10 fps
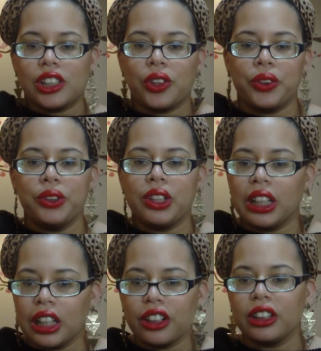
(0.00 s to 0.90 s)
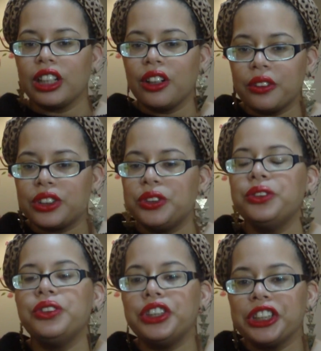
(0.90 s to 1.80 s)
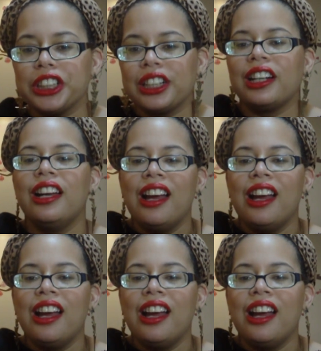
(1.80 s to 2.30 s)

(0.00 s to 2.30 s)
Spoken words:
So you can literally go to your